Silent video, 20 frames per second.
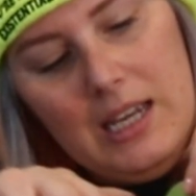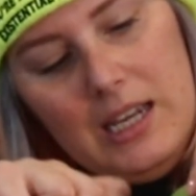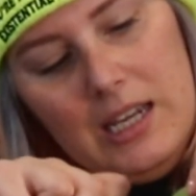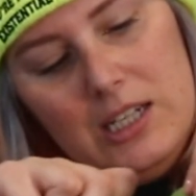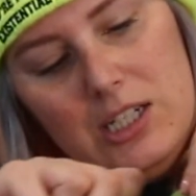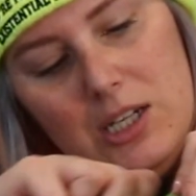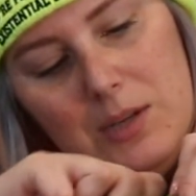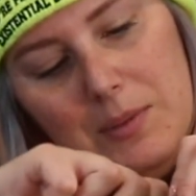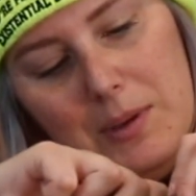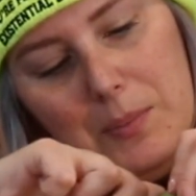
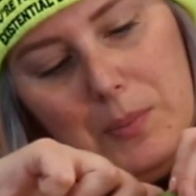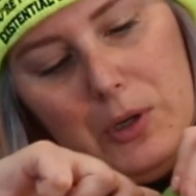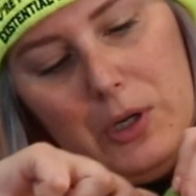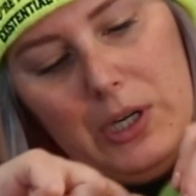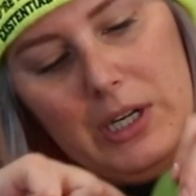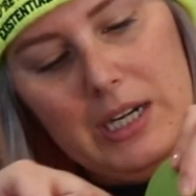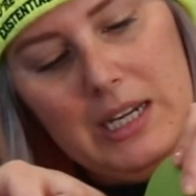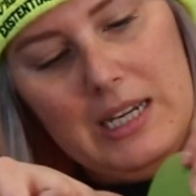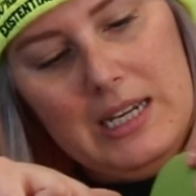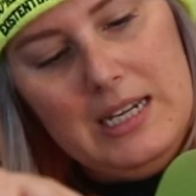it should be
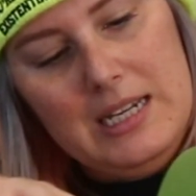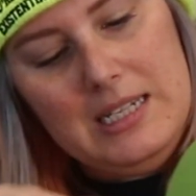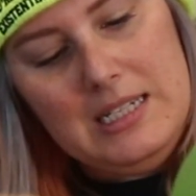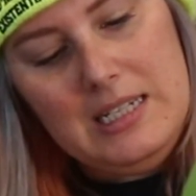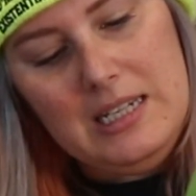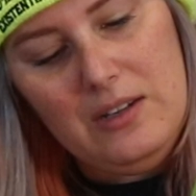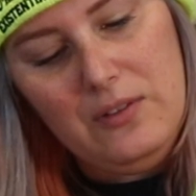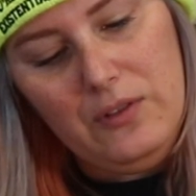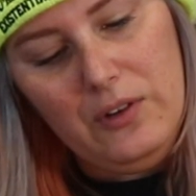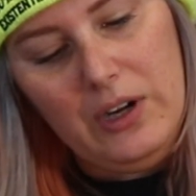pretty
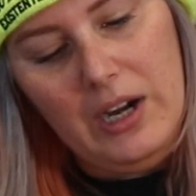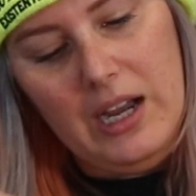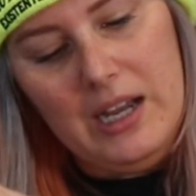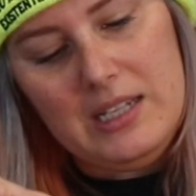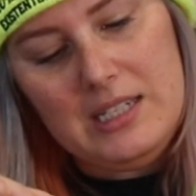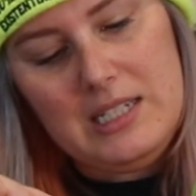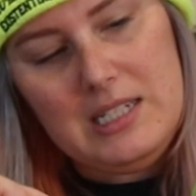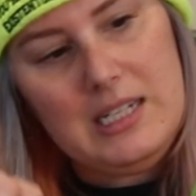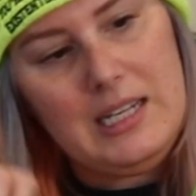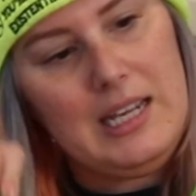easy for
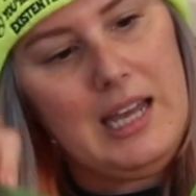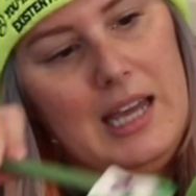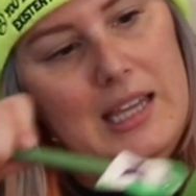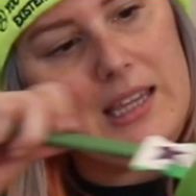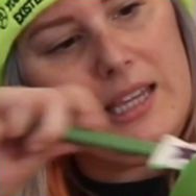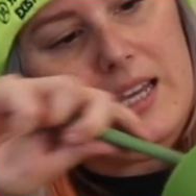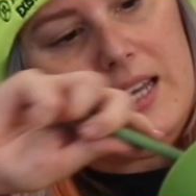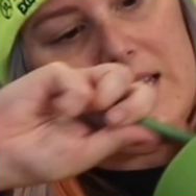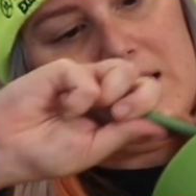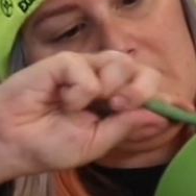us to
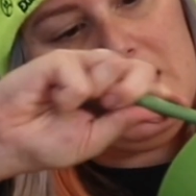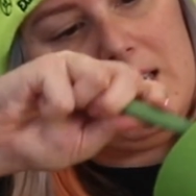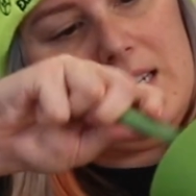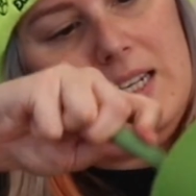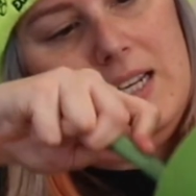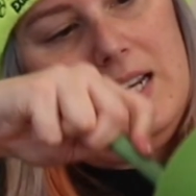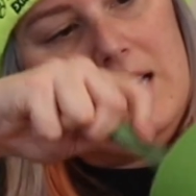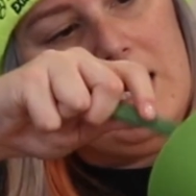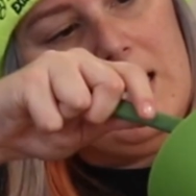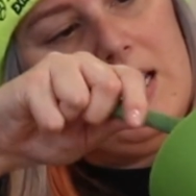get this